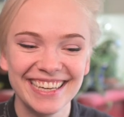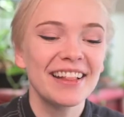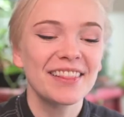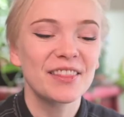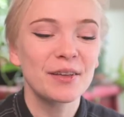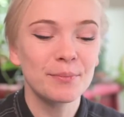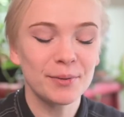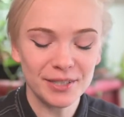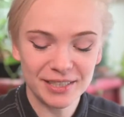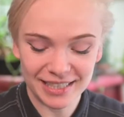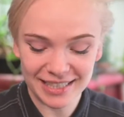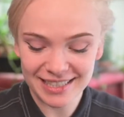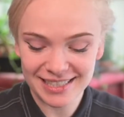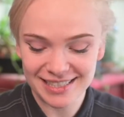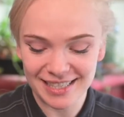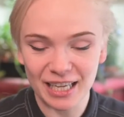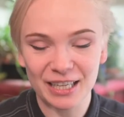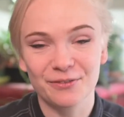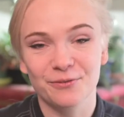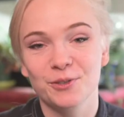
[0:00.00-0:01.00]
The book
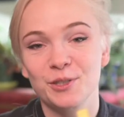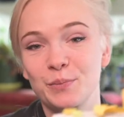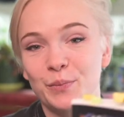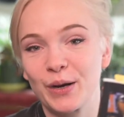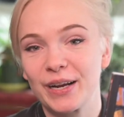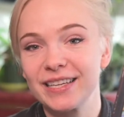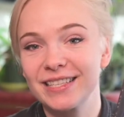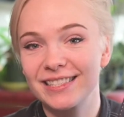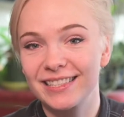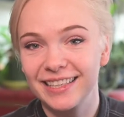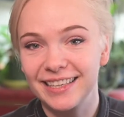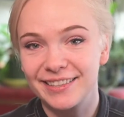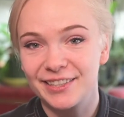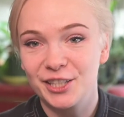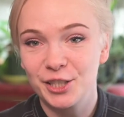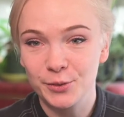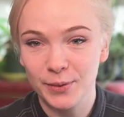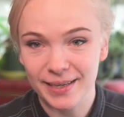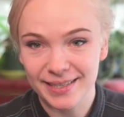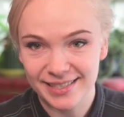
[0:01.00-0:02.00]
itself was priced
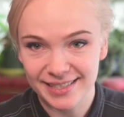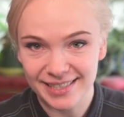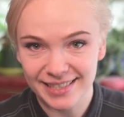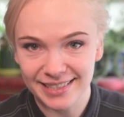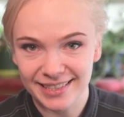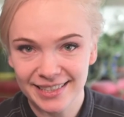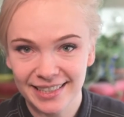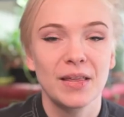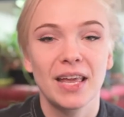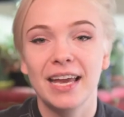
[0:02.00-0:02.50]
in USD,